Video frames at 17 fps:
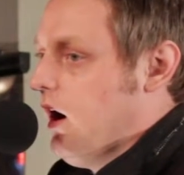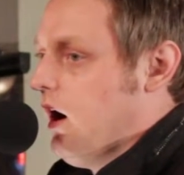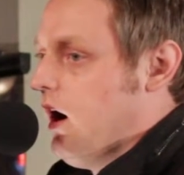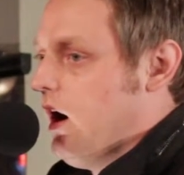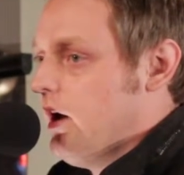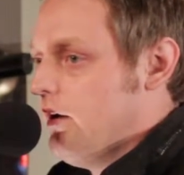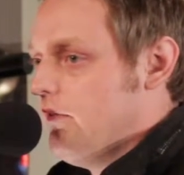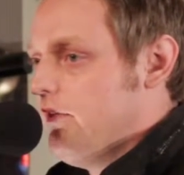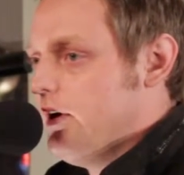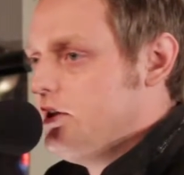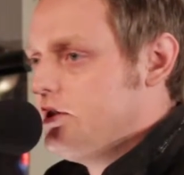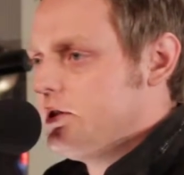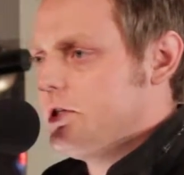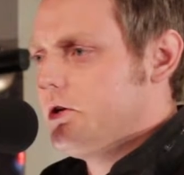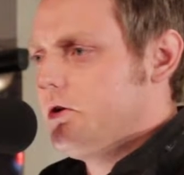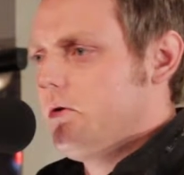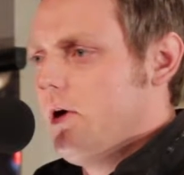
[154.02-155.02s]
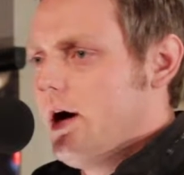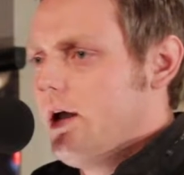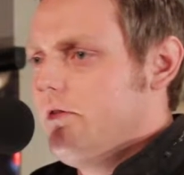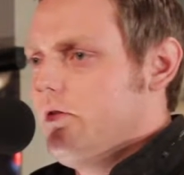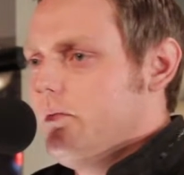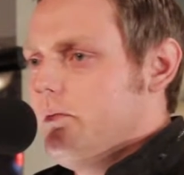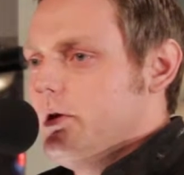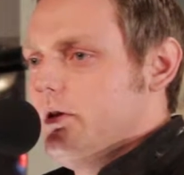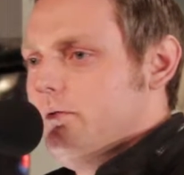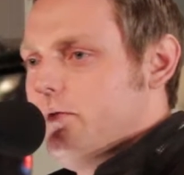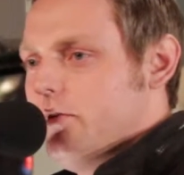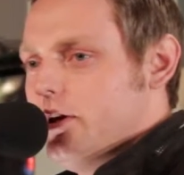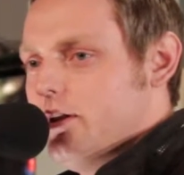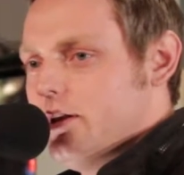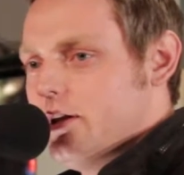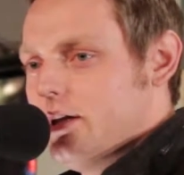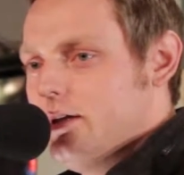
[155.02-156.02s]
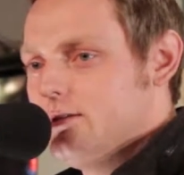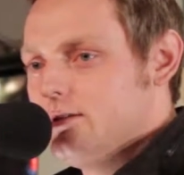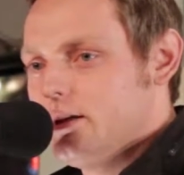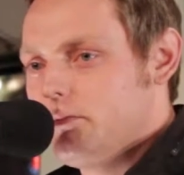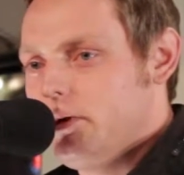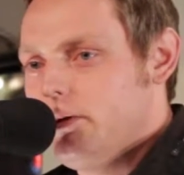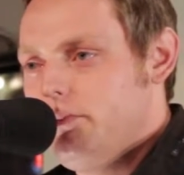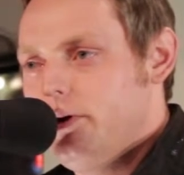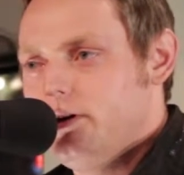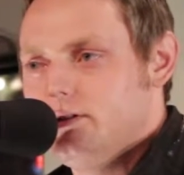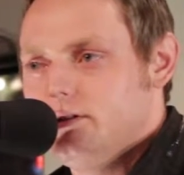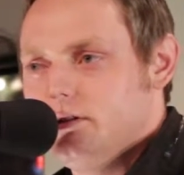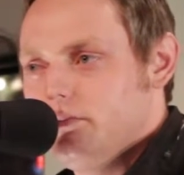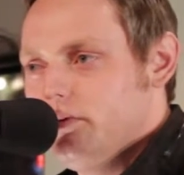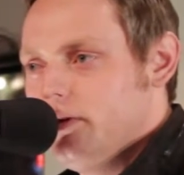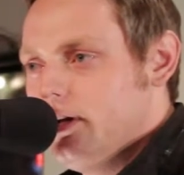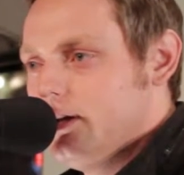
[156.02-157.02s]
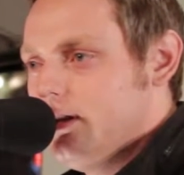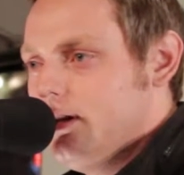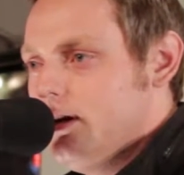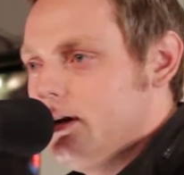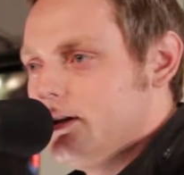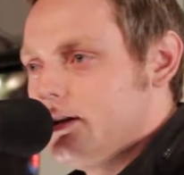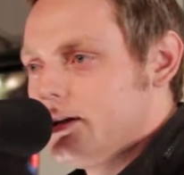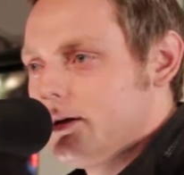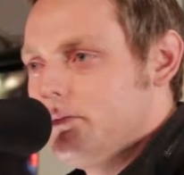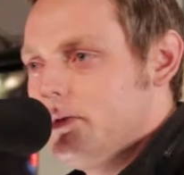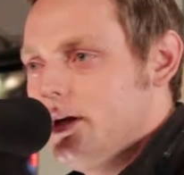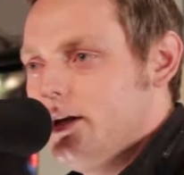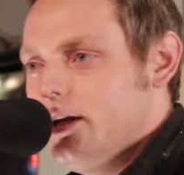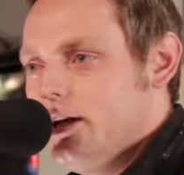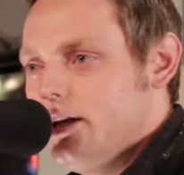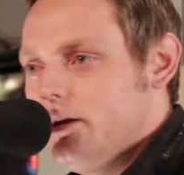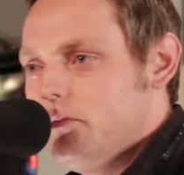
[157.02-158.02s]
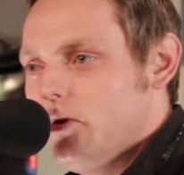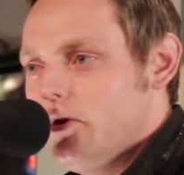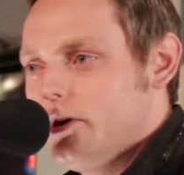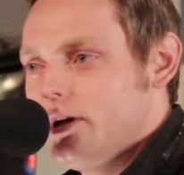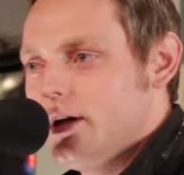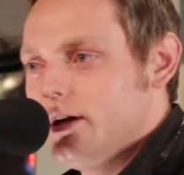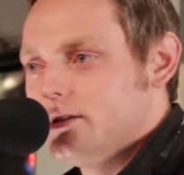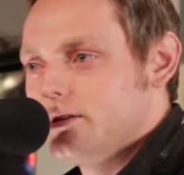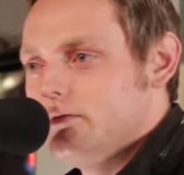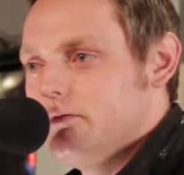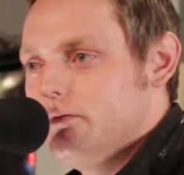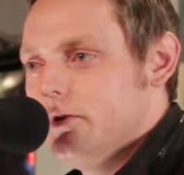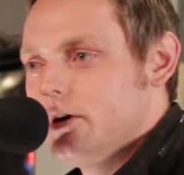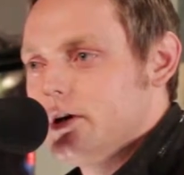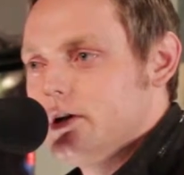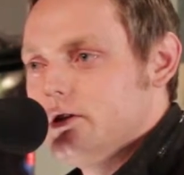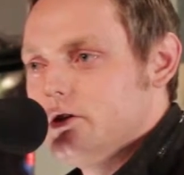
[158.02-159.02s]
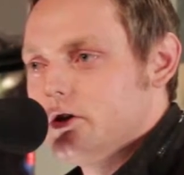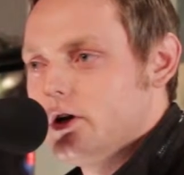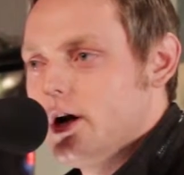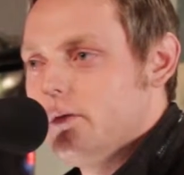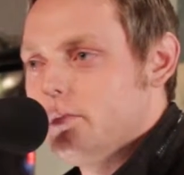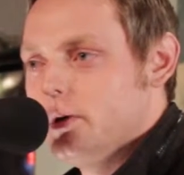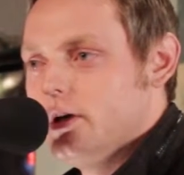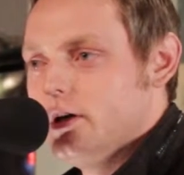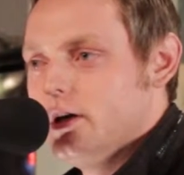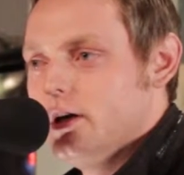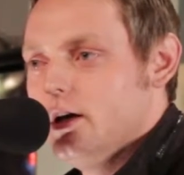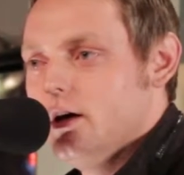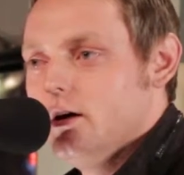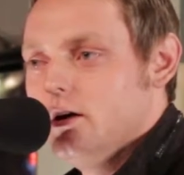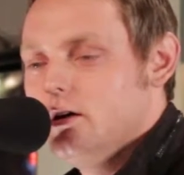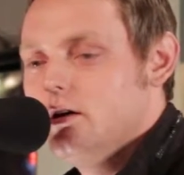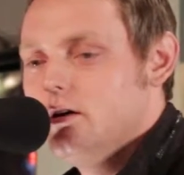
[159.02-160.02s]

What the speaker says: I eventually grew out of him, but the funny thing is, like, my parents still play along. Like, I'm not 8 anymore. You guys can fucking drop it, you know?